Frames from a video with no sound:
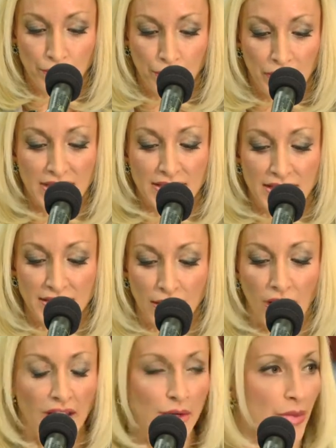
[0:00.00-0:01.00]
But it says a
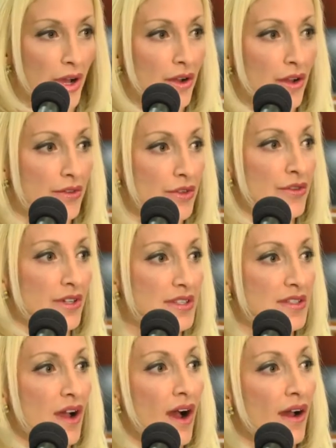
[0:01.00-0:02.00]
lot about Governor Rick
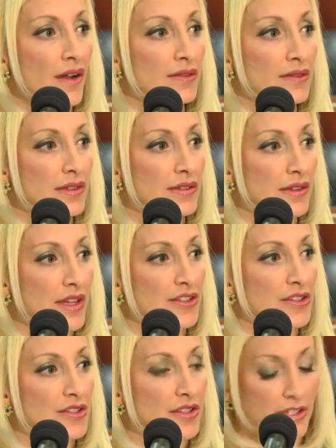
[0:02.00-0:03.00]
Scott and the
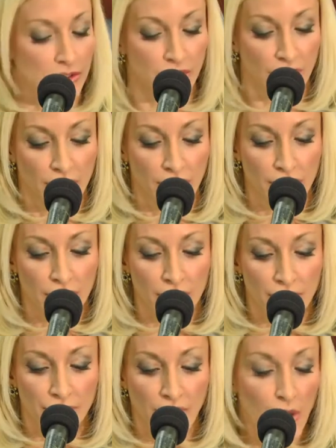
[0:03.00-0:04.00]
legislature
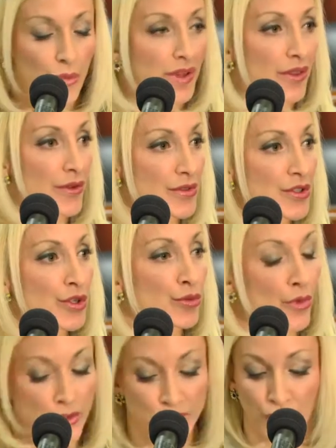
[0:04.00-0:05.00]
for helping those that are
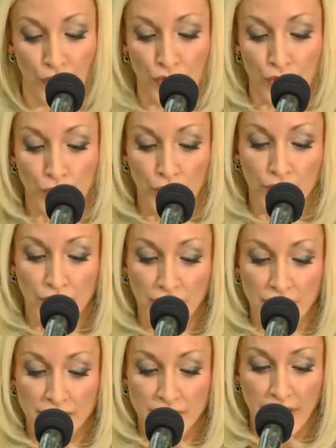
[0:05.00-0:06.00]
most vulnerable in
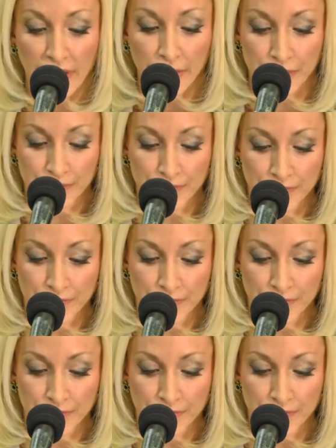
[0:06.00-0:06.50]
our state.